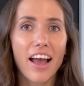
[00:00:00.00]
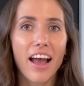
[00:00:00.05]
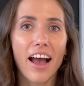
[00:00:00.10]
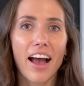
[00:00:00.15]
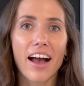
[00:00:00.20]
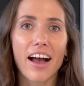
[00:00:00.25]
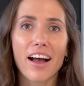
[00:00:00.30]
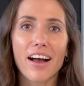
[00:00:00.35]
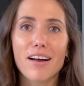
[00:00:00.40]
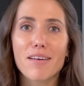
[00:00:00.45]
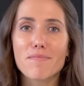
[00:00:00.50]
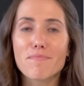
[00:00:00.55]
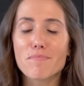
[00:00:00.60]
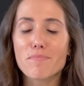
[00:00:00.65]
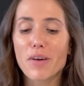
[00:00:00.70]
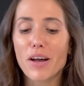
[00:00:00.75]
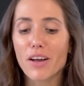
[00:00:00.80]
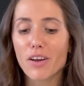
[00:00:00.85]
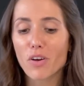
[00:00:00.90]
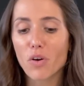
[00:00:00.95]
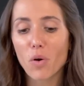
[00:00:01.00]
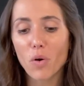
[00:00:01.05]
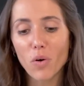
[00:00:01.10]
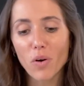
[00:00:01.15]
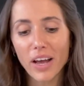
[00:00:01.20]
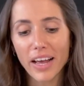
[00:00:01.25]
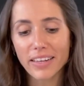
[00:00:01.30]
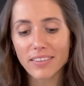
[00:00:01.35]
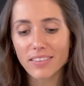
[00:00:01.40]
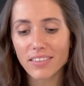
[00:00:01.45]
But
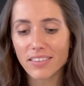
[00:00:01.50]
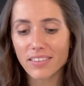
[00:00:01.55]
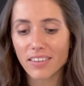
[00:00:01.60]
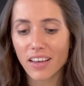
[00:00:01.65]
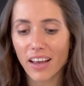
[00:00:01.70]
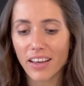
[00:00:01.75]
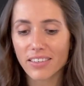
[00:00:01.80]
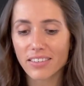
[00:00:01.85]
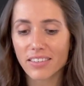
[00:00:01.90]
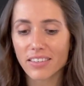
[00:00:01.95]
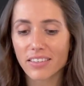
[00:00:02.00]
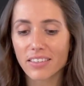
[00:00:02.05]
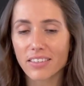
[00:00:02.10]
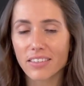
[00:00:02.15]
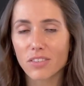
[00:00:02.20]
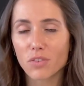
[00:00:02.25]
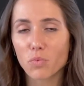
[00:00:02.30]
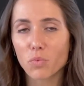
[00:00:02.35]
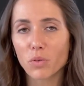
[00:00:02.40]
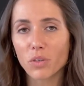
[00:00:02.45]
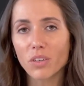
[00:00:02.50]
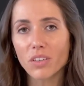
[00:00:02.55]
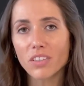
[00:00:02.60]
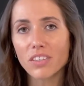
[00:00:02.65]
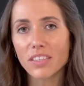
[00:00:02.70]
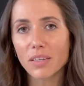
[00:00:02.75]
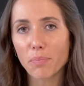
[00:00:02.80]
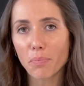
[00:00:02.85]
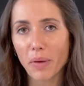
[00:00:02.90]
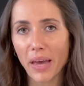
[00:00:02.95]
core exercises will
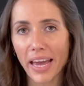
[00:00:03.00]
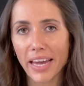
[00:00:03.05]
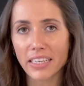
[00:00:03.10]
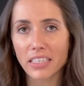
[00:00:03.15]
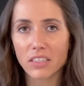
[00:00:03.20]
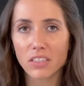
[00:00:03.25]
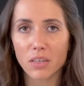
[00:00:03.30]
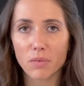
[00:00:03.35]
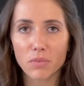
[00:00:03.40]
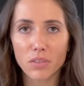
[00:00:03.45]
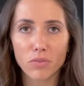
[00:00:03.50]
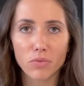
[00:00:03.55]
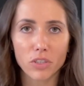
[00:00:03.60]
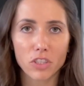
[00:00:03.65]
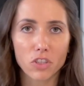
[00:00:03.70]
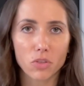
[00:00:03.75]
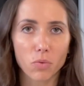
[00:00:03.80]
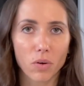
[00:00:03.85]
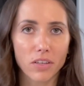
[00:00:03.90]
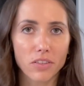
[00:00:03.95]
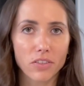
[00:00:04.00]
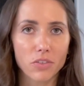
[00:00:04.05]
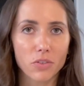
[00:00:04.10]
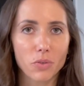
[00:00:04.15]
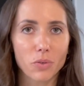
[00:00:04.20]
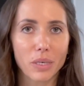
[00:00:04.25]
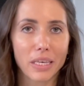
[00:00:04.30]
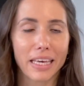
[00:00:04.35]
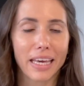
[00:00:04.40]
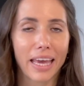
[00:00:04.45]
depend in terms of which ones
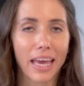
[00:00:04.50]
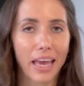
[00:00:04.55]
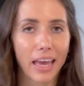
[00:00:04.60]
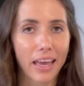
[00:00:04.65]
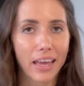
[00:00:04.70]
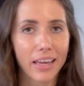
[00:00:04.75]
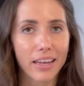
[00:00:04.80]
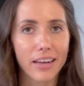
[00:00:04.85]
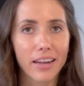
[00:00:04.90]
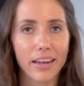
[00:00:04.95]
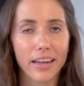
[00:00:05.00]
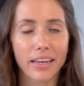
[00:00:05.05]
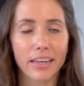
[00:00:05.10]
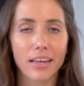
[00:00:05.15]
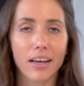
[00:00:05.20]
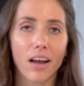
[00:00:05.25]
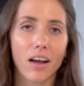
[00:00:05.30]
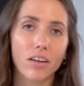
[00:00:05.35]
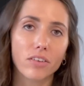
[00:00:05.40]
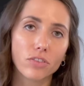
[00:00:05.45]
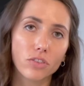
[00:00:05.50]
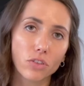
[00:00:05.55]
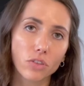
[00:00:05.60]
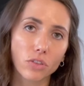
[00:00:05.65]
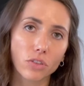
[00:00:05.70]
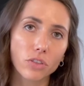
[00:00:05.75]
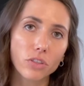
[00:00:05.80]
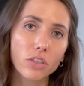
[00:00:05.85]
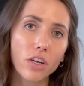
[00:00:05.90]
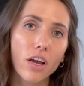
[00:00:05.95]
you can and can't
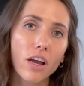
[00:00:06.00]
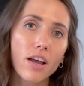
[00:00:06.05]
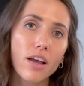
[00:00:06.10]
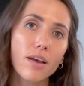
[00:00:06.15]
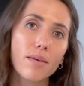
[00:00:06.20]
do.